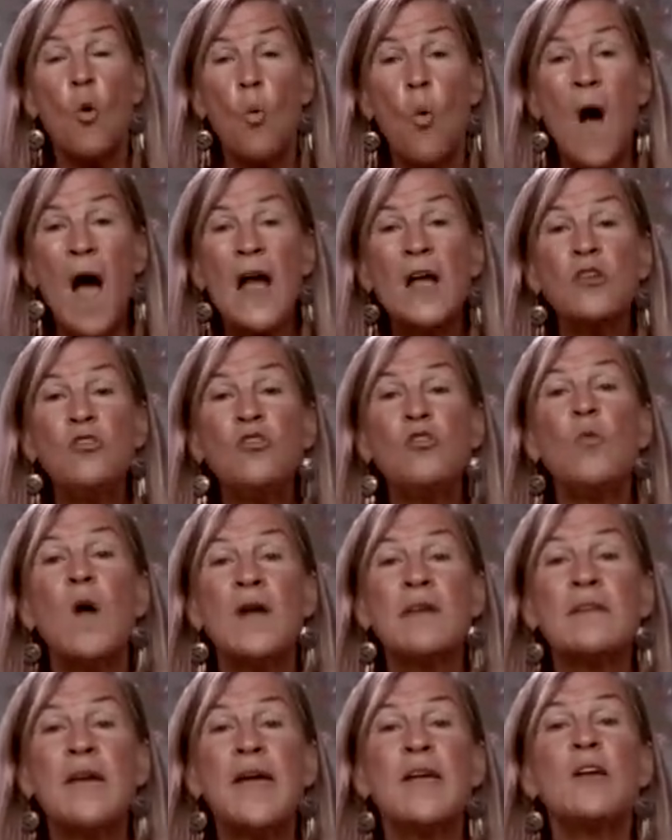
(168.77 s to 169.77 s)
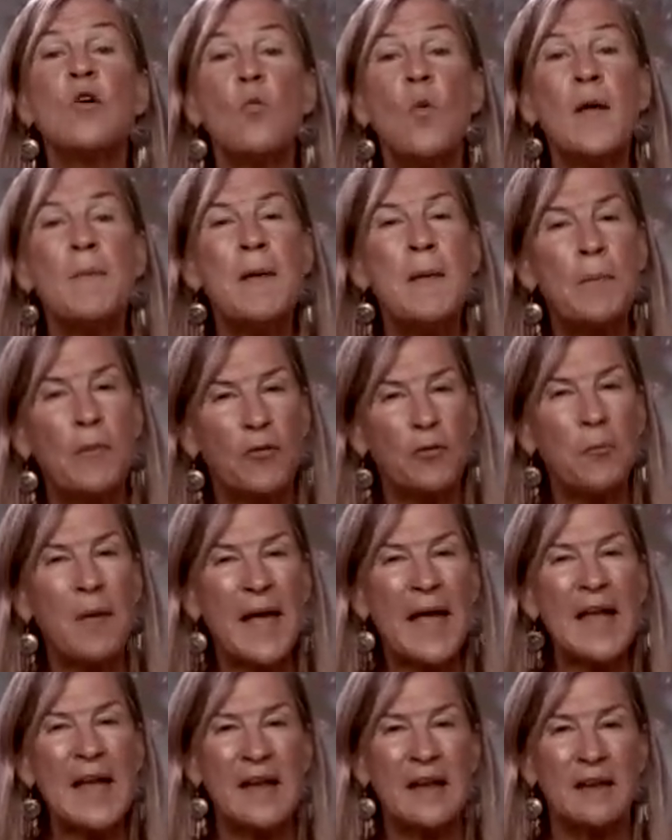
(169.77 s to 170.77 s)
Why do I take away people's
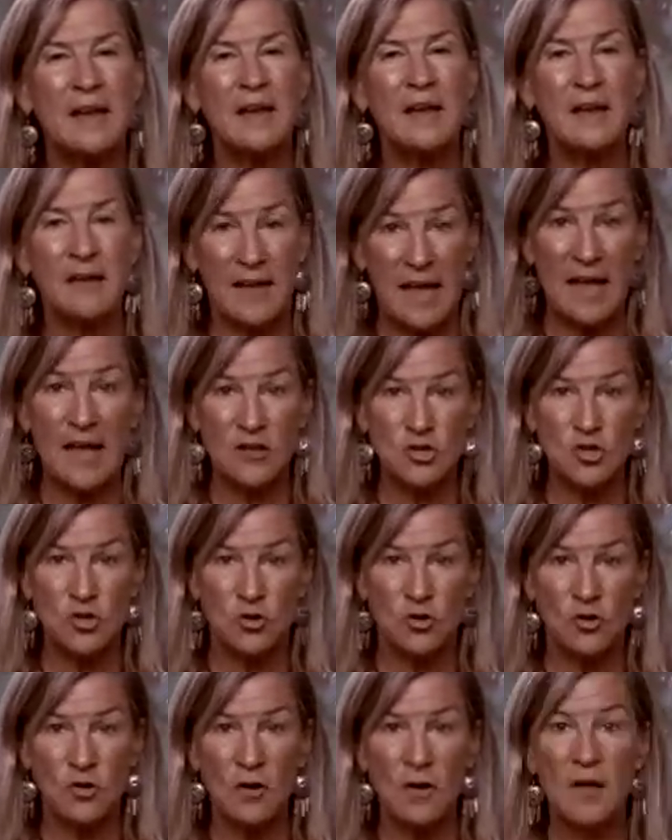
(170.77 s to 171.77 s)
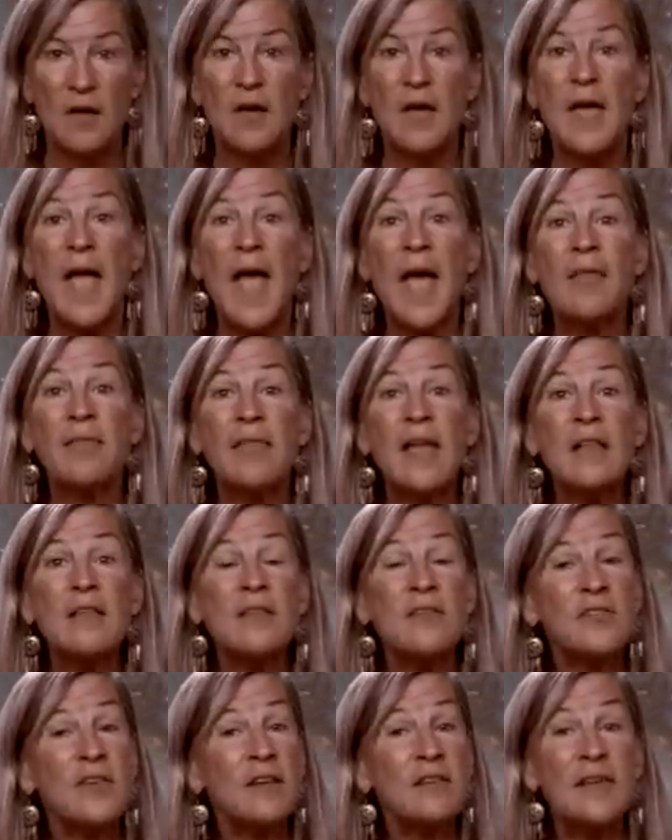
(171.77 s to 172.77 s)
pain, Cancer, and let
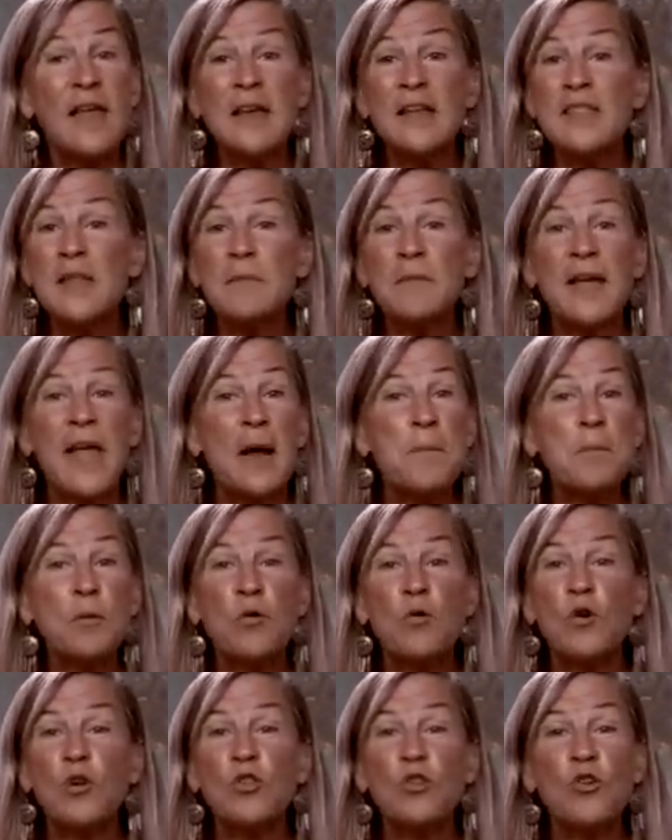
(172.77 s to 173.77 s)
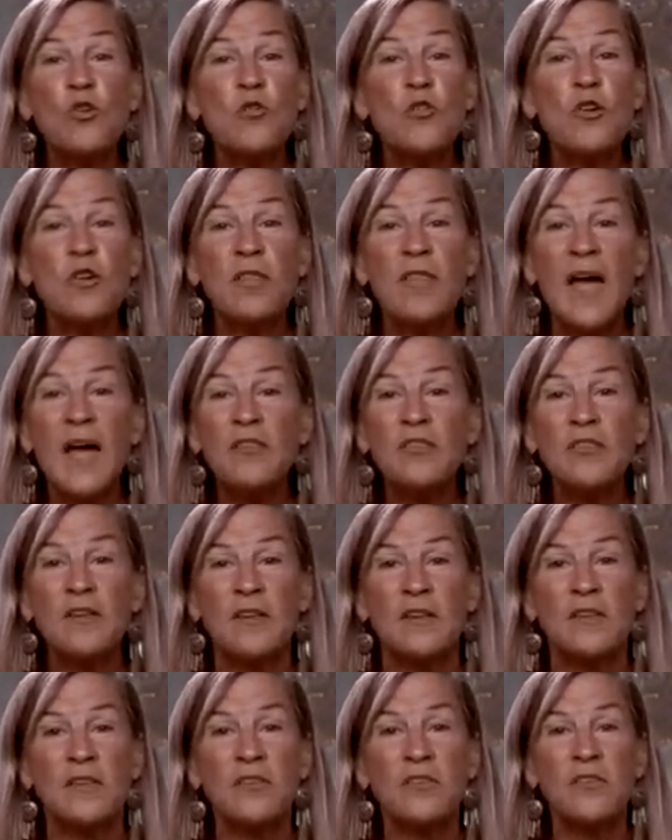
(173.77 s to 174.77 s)
instead of letting them Capricorn learn their
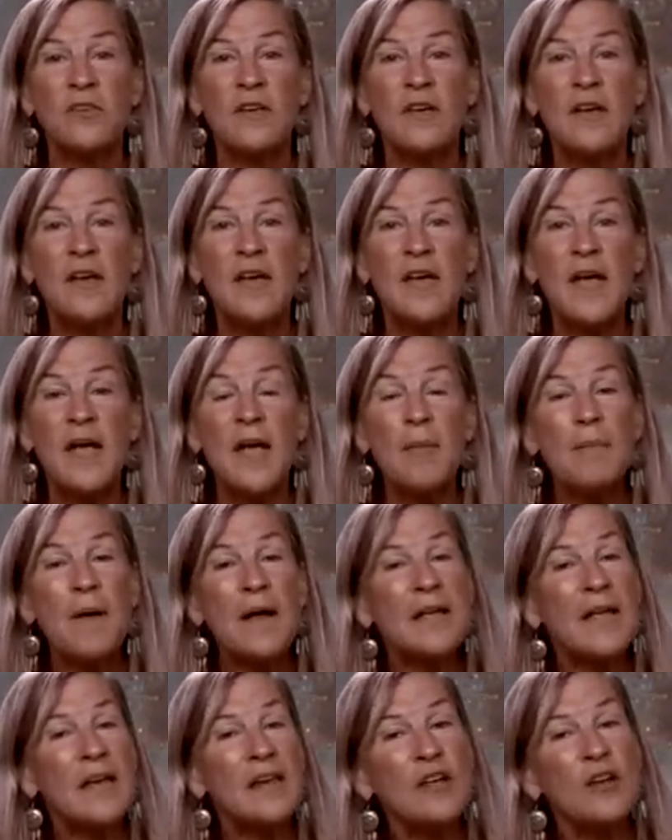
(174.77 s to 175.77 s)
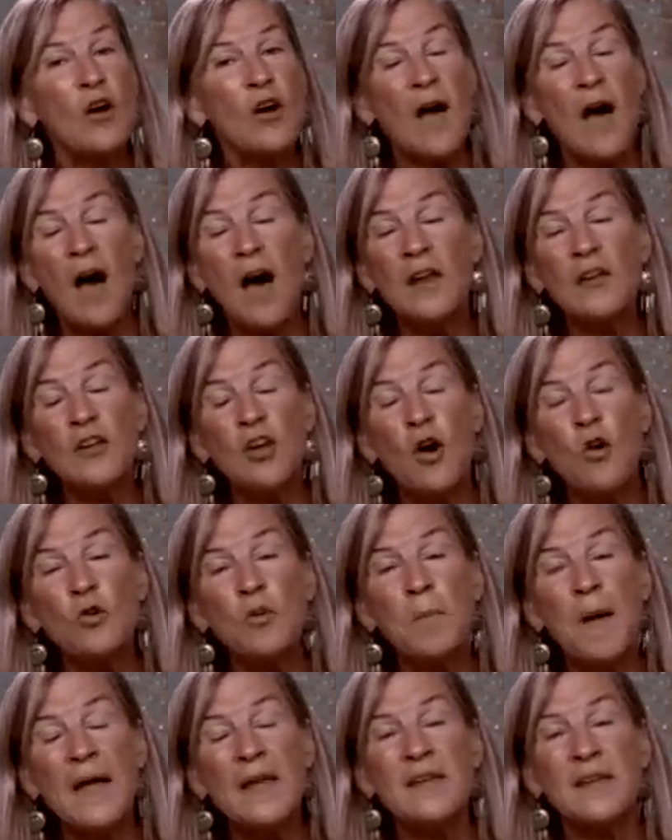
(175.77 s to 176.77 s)
lessons by getting
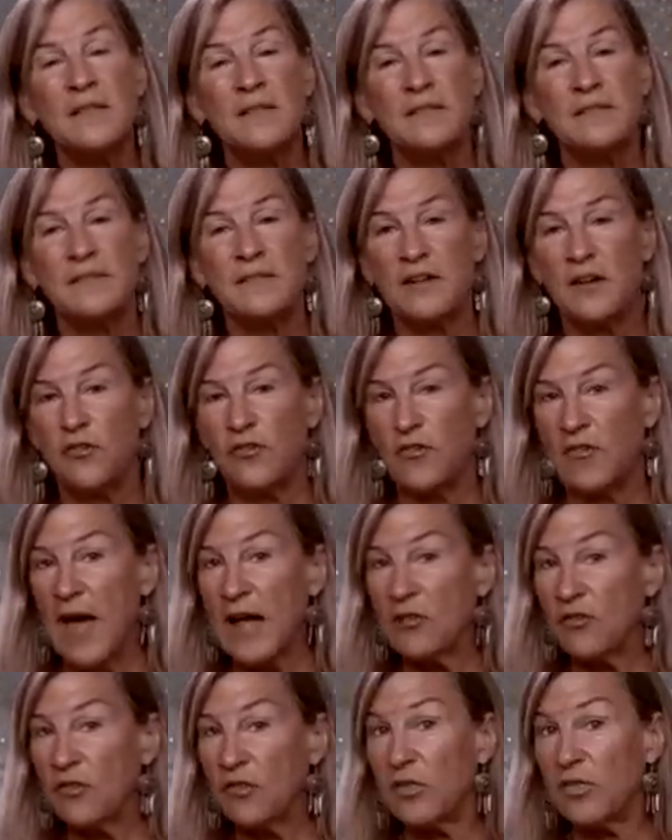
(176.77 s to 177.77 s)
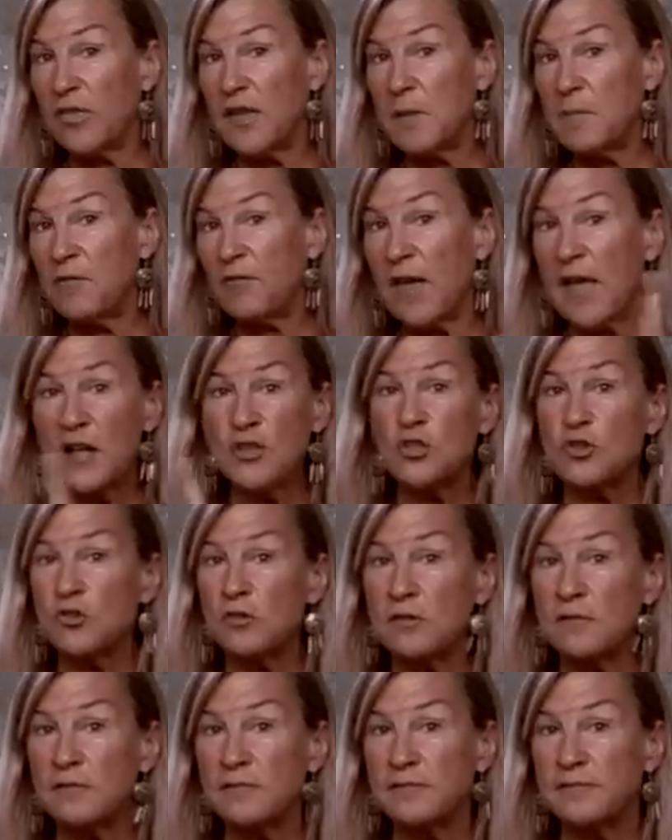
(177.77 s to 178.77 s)
uncodependent? because that's the theme of
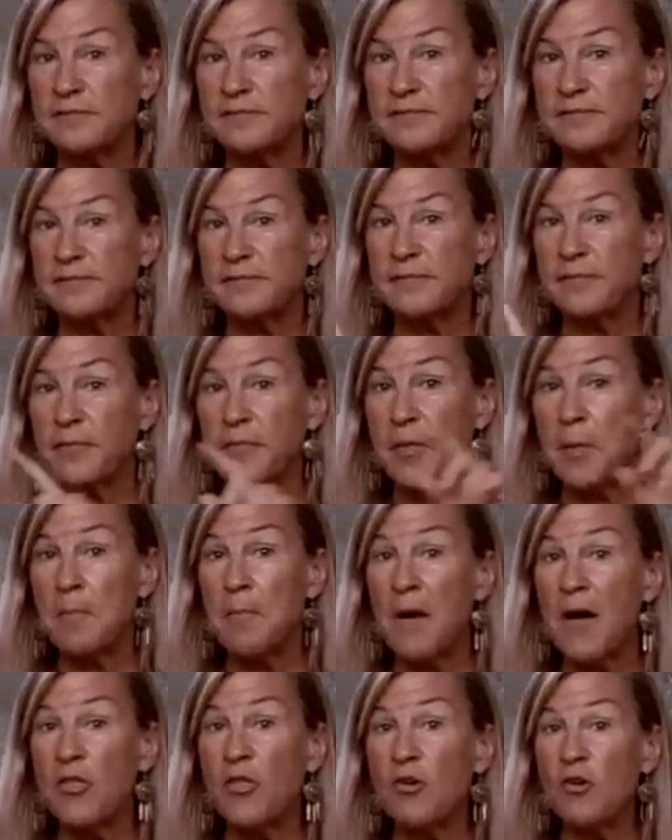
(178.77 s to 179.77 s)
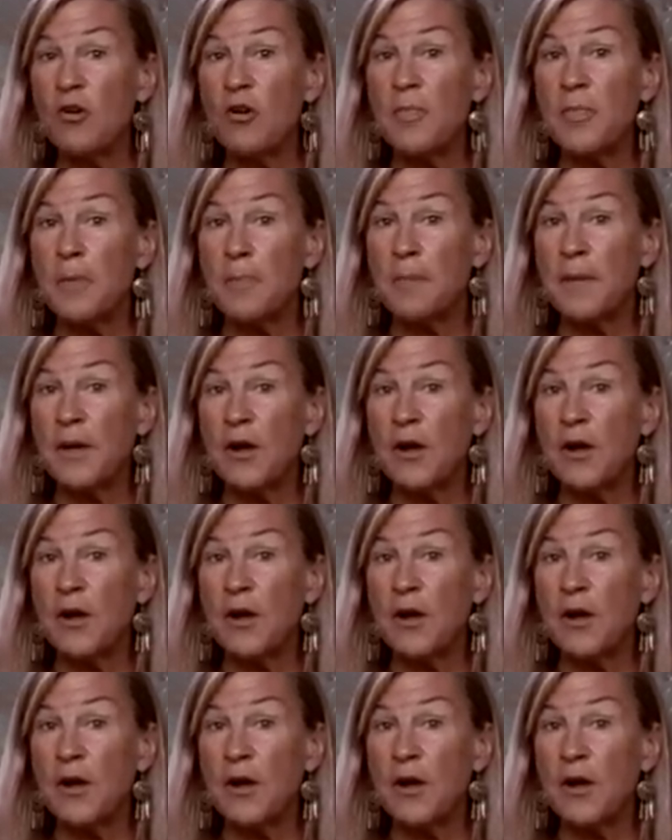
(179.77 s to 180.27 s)
cancer. The mother, the